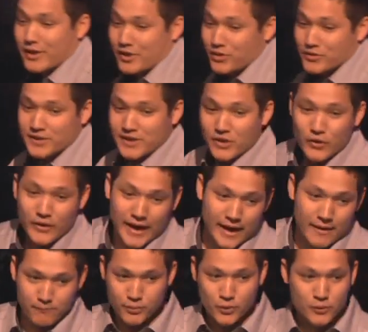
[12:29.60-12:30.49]
But you still
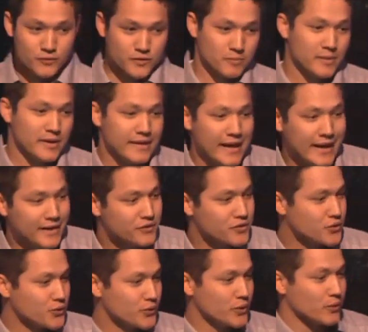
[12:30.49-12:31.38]
can't prove to me that
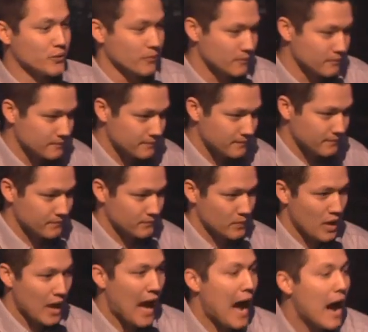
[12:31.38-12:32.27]
it's true.
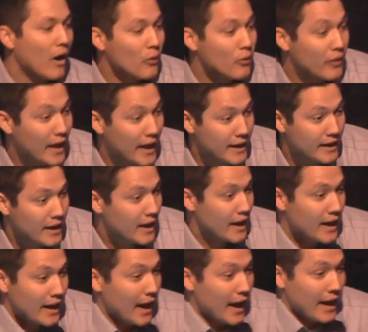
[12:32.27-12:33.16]
How then
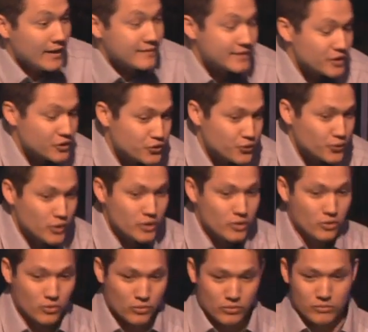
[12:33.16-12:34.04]
is it
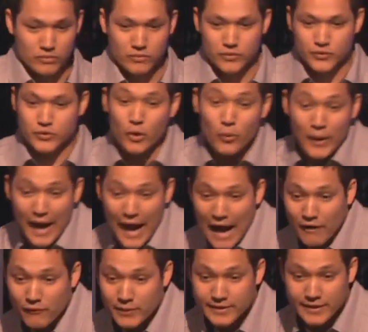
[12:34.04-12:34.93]
true? So we
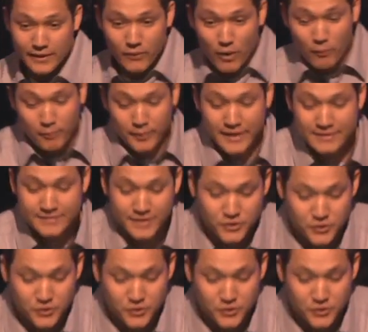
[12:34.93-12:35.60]
have what they wrote. But is